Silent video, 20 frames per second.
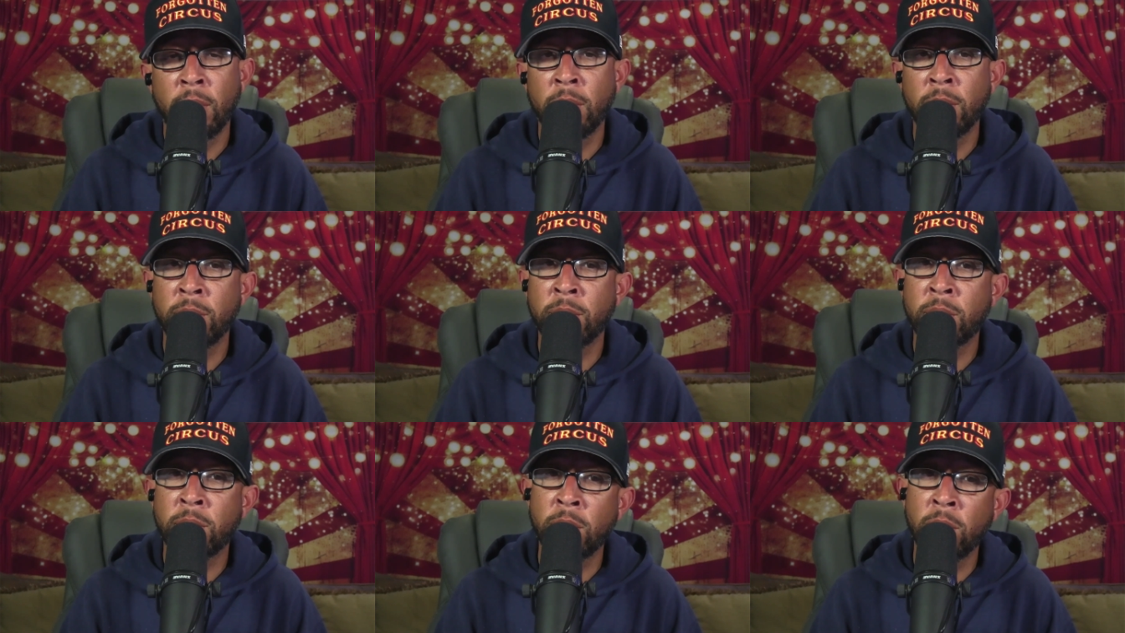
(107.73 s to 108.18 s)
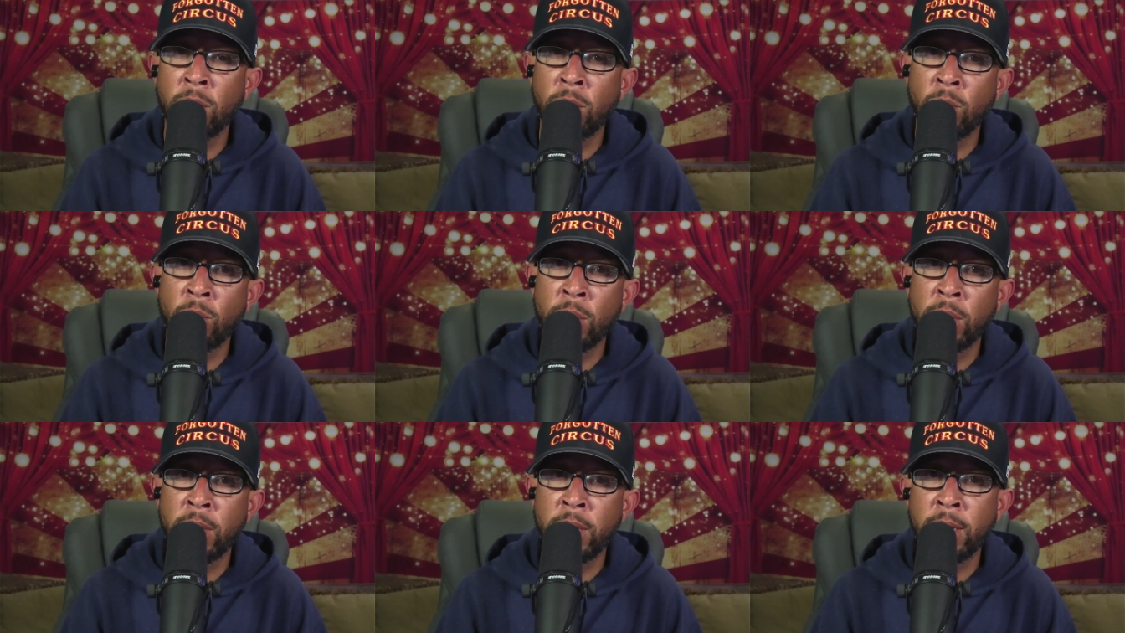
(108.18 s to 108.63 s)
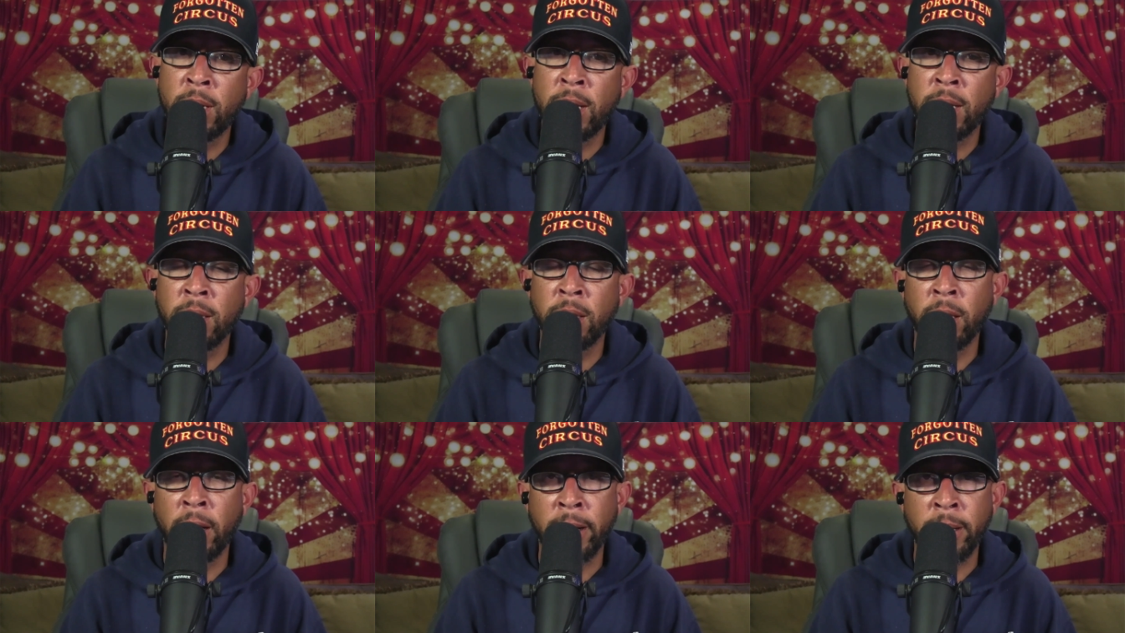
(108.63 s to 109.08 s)
So we're in
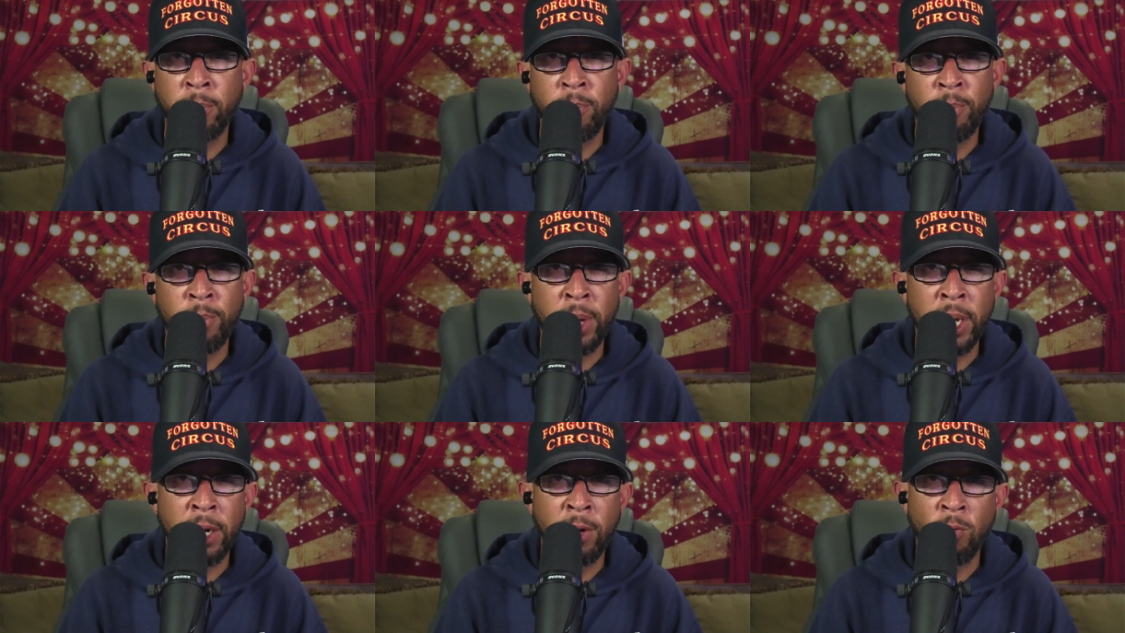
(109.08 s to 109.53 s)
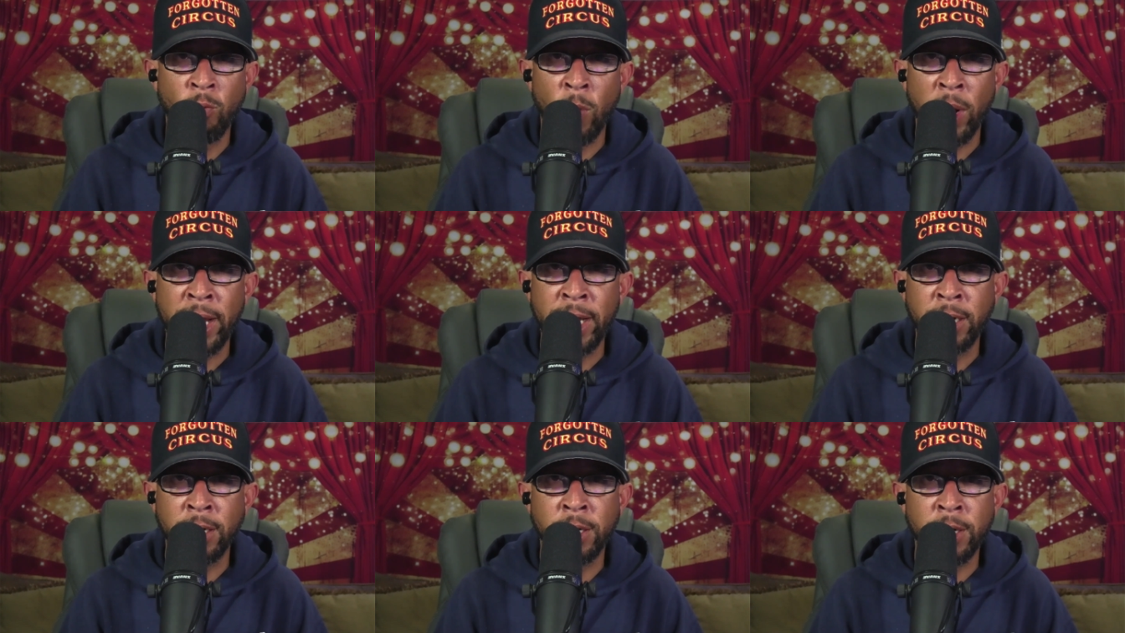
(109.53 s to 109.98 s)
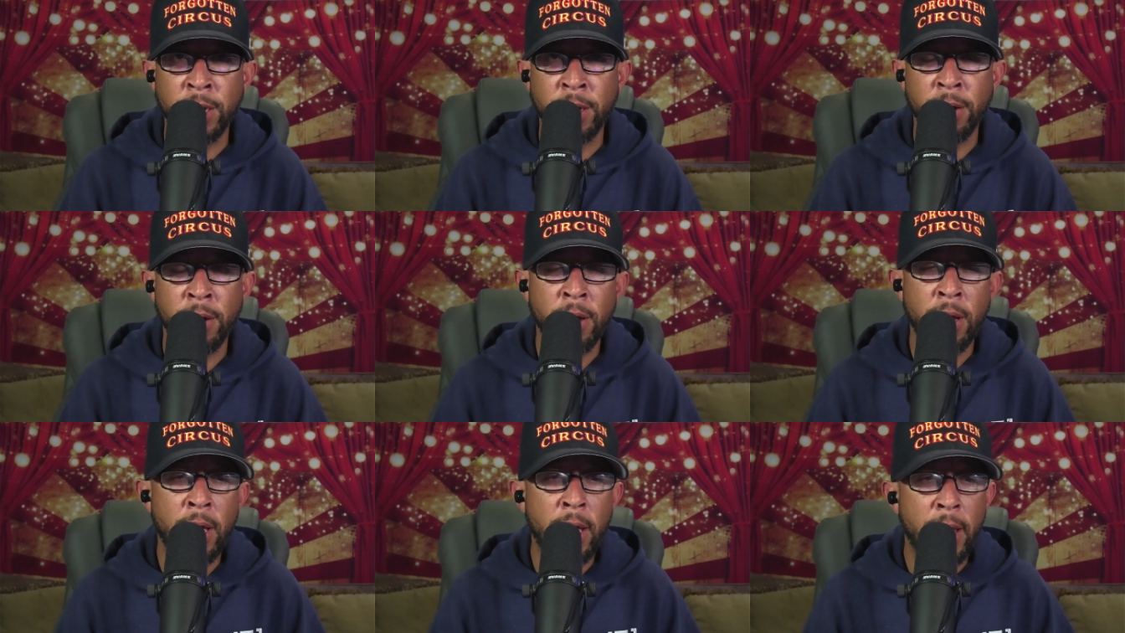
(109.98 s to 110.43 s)
that like mid range
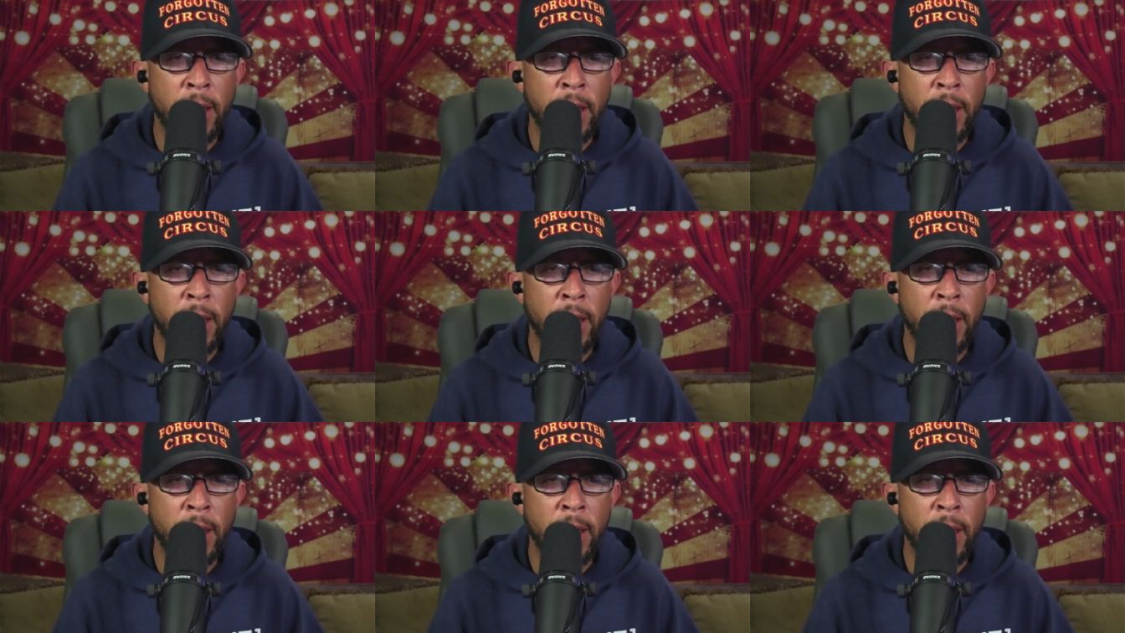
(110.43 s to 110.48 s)
here.